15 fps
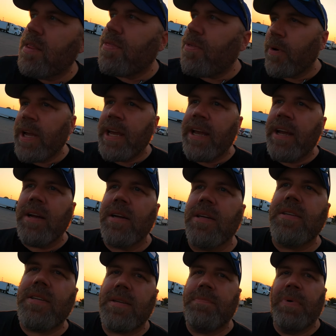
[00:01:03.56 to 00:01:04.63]
3
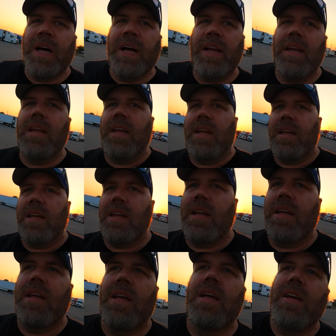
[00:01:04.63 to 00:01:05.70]
years, but
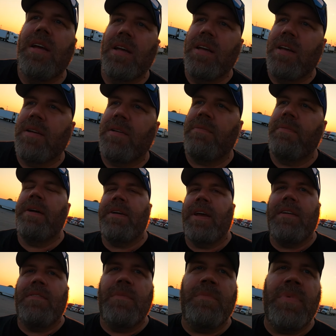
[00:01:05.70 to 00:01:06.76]
maybe
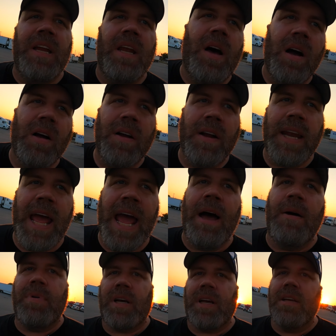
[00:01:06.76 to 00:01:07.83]
even been longer than
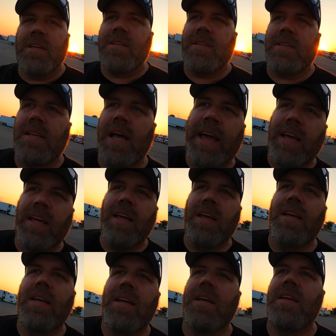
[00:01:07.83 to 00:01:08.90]
that, because it's like
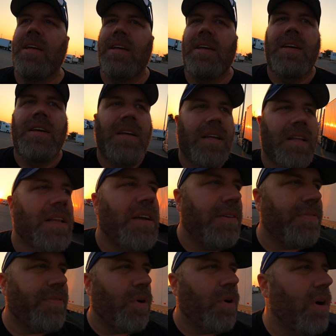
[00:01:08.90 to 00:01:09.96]
there
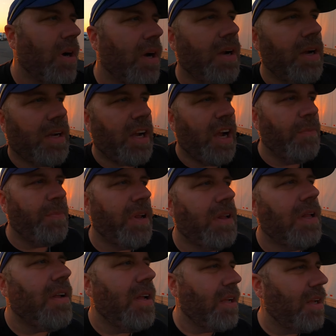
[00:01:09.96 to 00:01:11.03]
for a
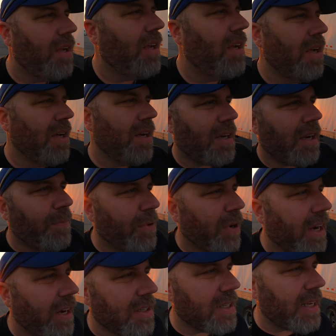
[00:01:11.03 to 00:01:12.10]
couple
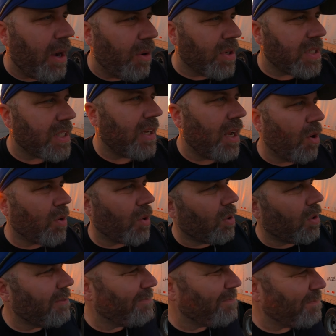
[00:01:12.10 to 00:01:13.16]
years I was local